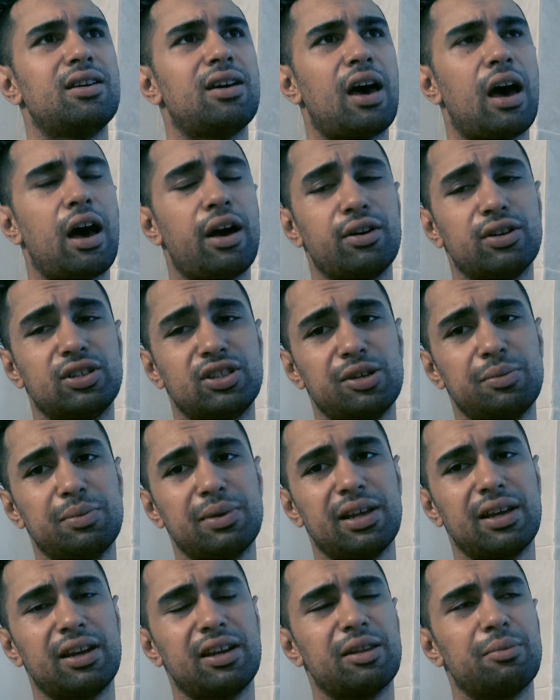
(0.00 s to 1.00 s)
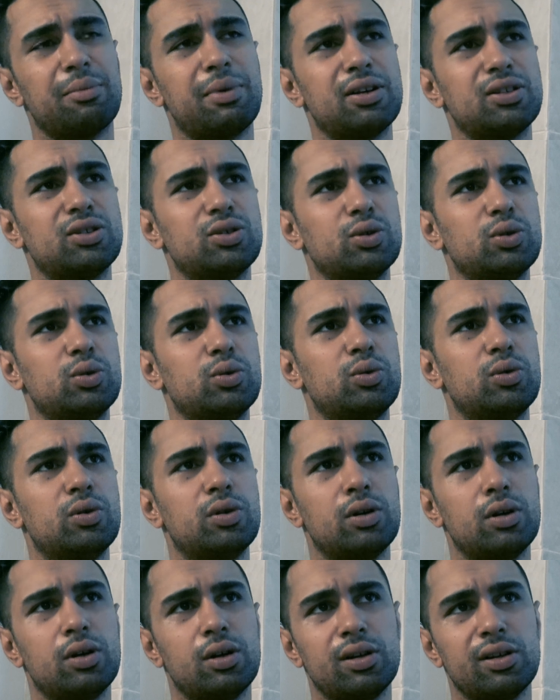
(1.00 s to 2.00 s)
how you're stimulating the muscle,
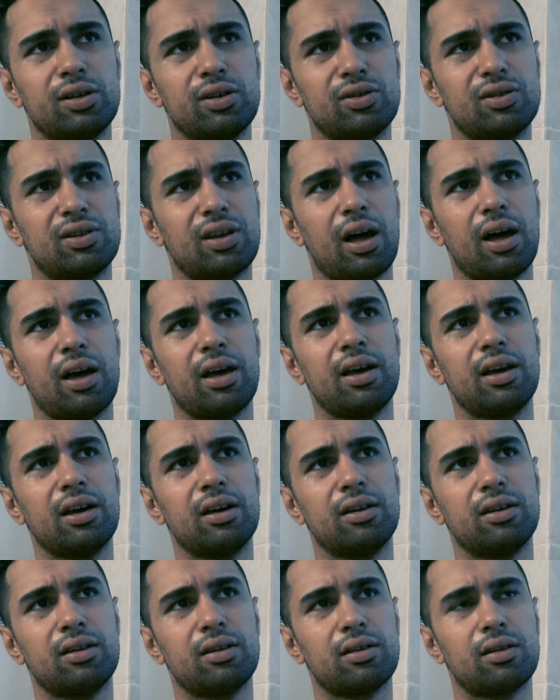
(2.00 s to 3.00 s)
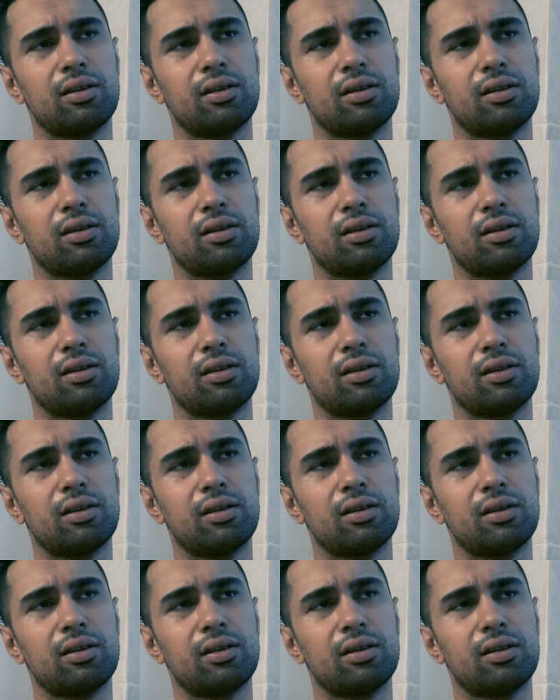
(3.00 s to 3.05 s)
your diet,